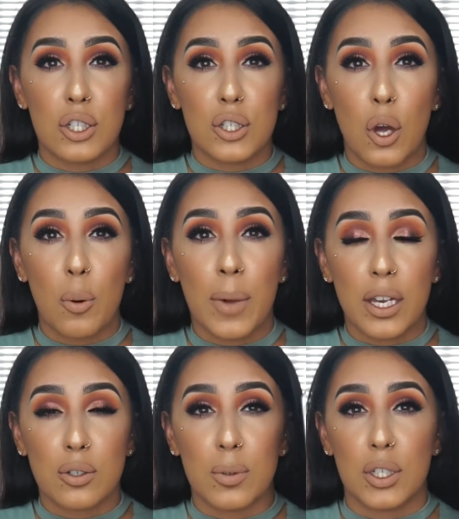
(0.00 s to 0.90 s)
so
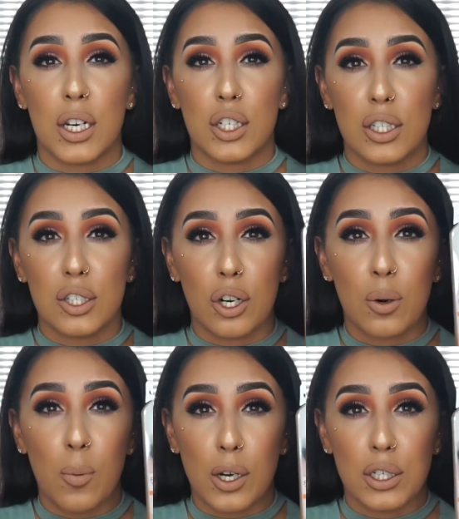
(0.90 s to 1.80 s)
much, which I just
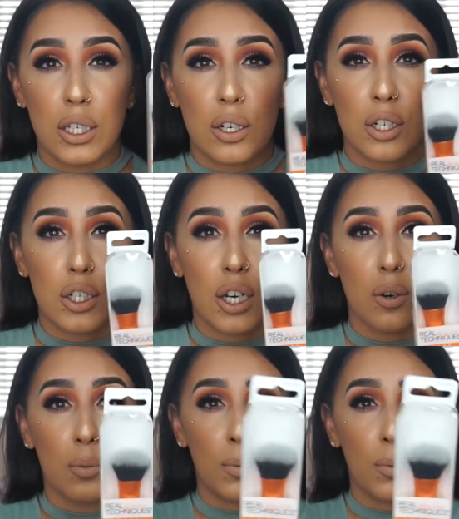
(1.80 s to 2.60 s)
started watching her channel